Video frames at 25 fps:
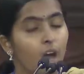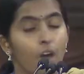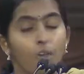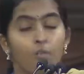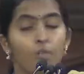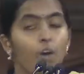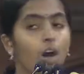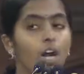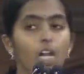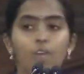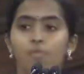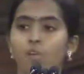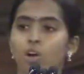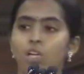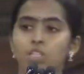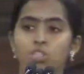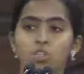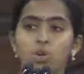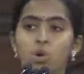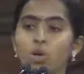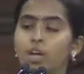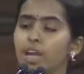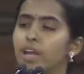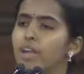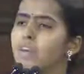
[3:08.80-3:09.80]
World War
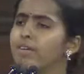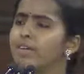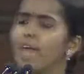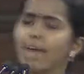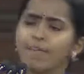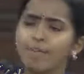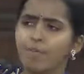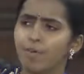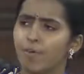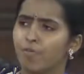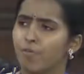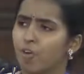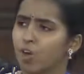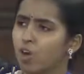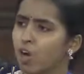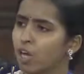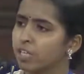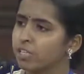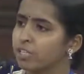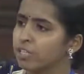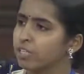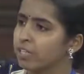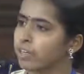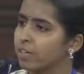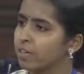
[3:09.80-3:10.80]
II can never be
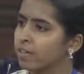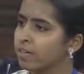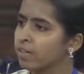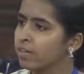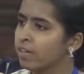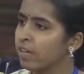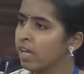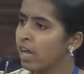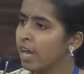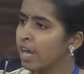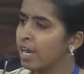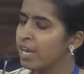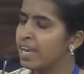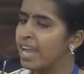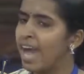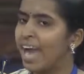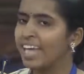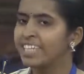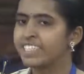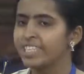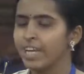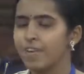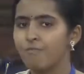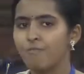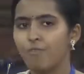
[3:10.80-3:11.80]
forgotten.
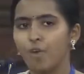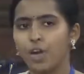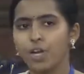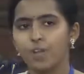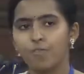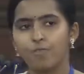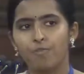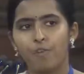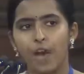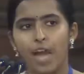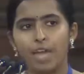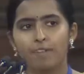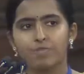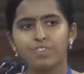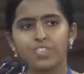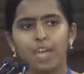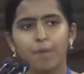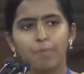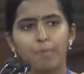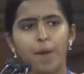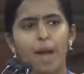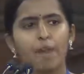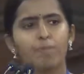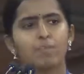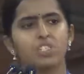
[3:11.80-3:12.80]
1945,
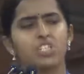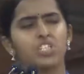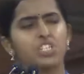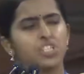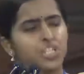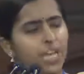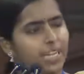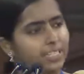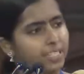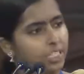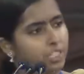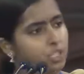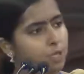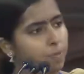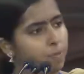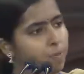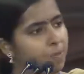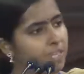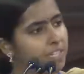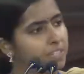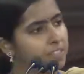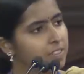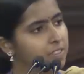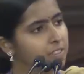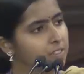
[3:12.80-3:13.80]
Japan was shattered to
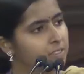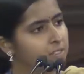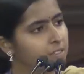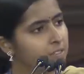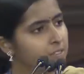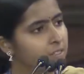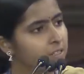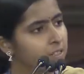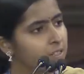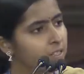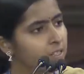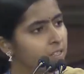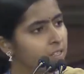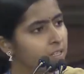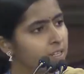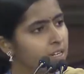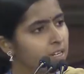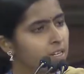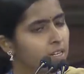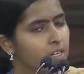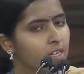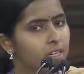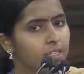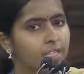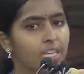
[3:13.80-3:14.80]
pieces.
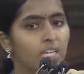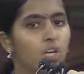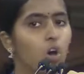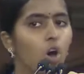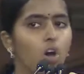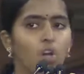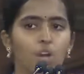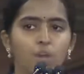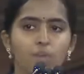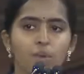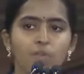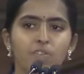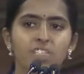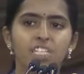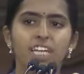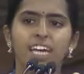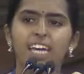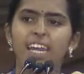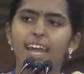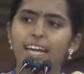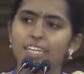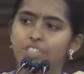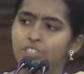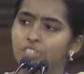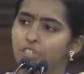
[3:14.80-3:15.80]
The economy was
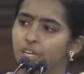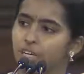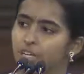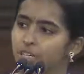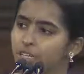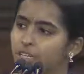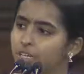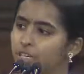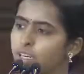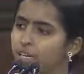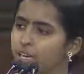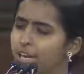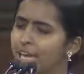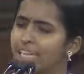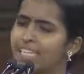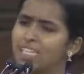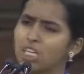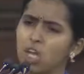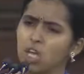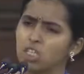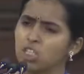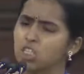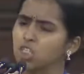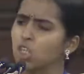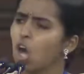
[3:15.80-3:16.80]
crashing. It
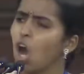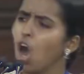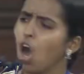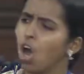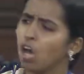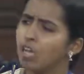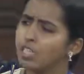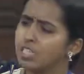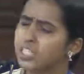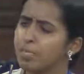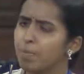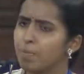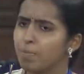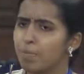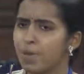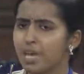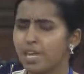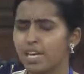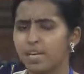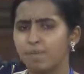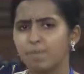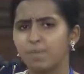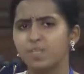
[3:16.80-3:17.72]
lost all its imperial